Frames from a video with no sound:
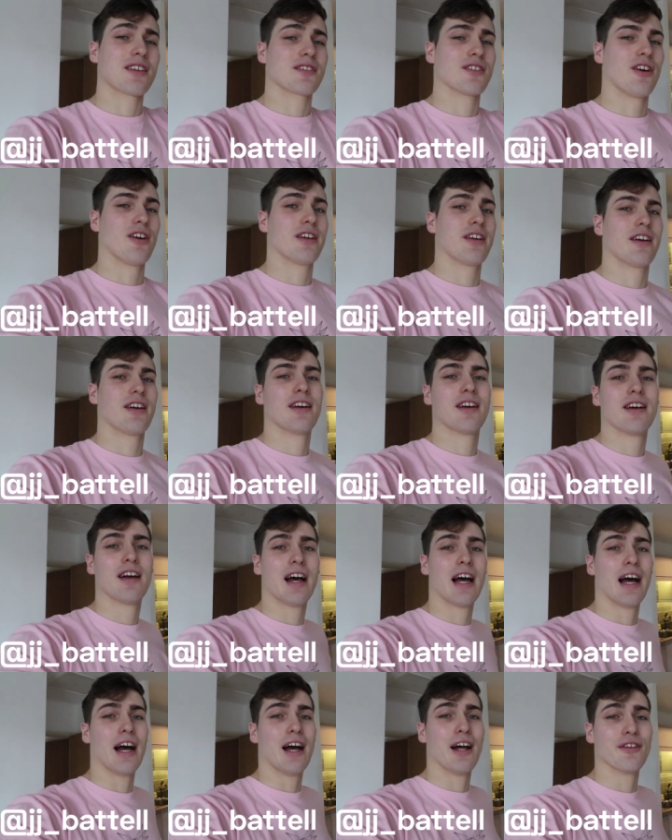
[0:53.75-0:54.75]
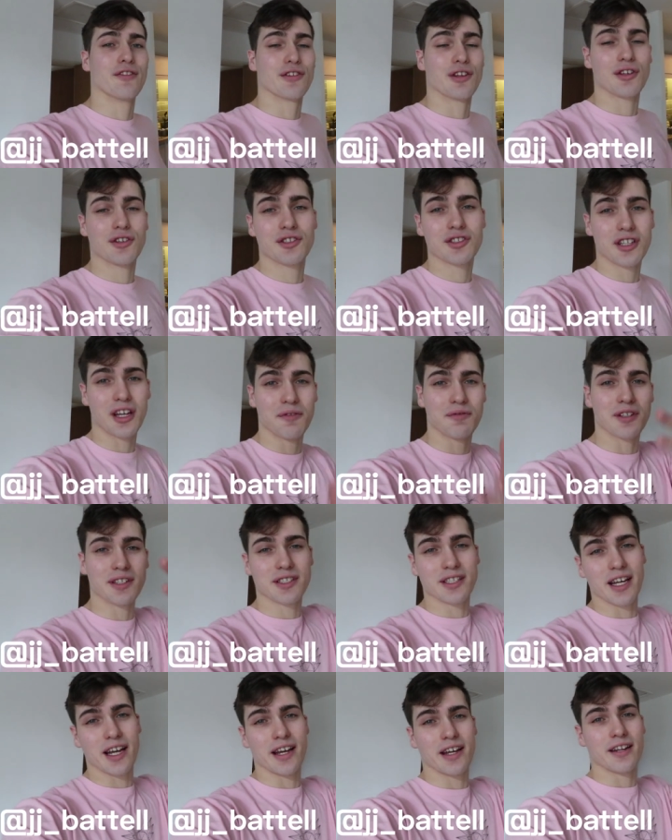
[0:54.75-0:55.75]
last night, and safe to
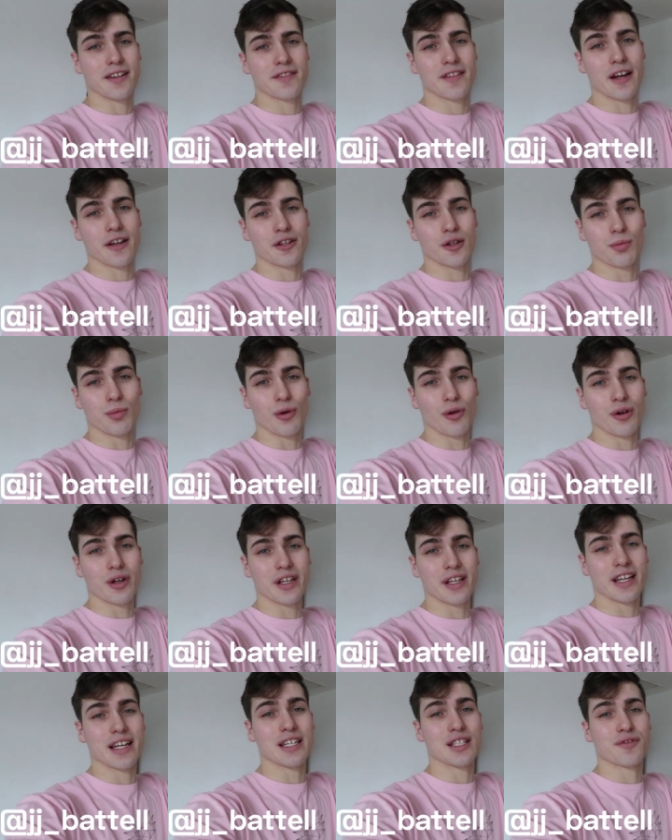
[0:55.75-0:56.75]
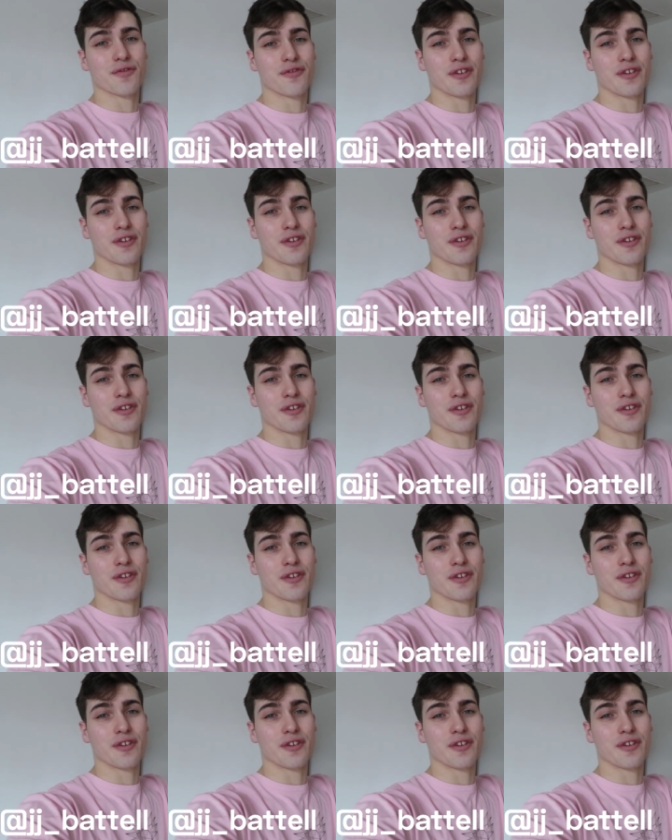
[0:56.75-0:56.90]
say that your boy is